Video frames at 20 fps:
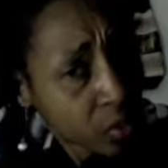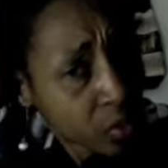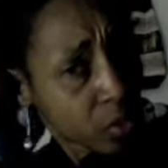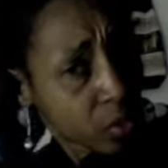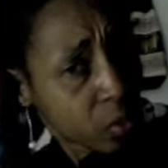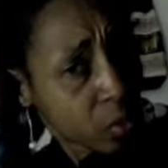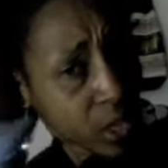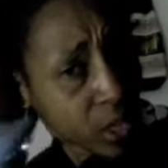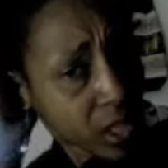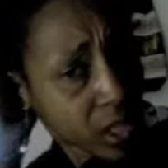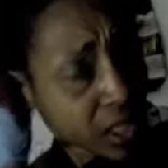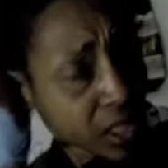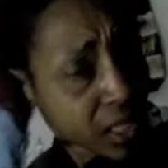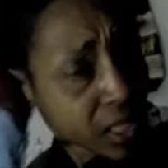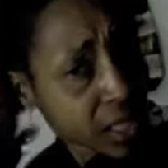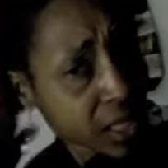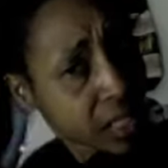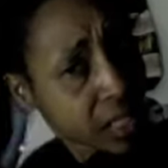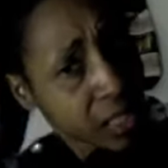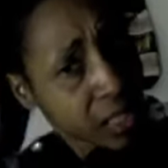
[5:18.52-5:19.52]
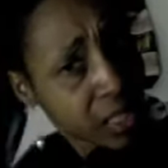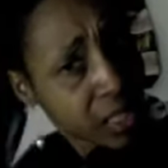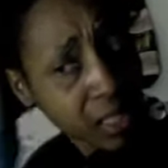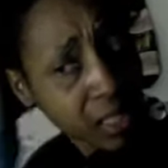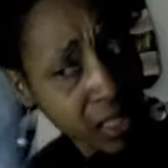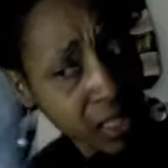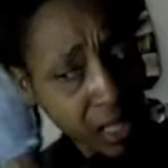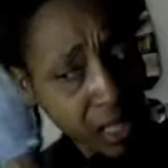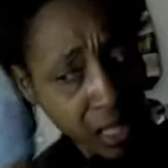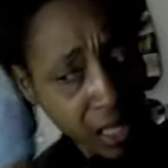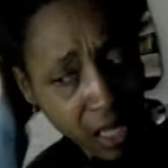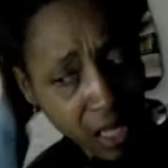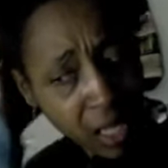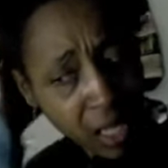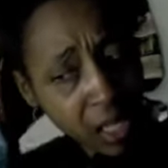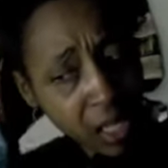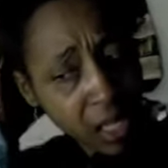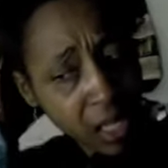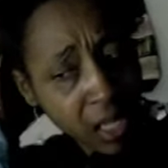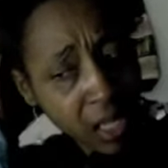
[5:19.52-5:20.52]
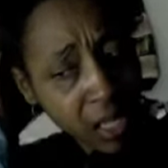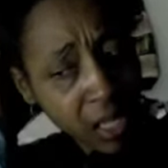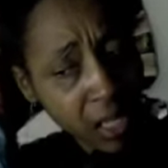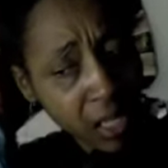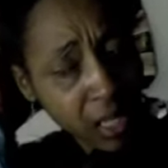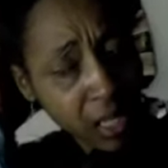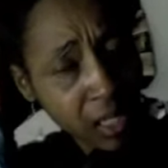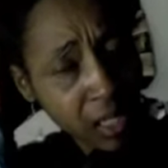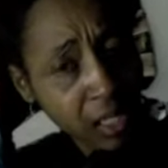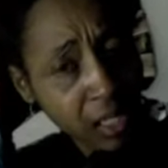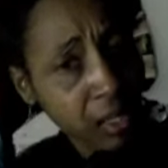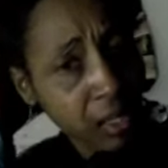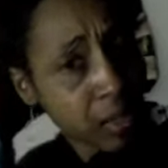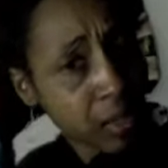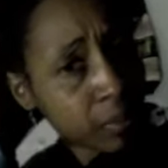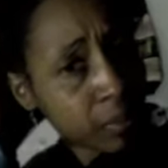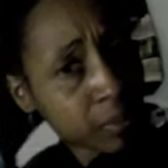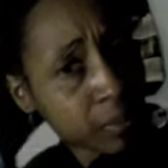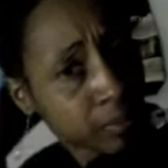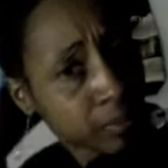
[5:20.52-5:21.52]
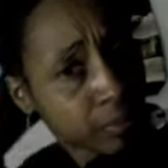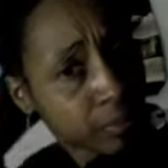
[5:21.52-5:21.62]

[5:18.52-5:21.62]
which is nice. And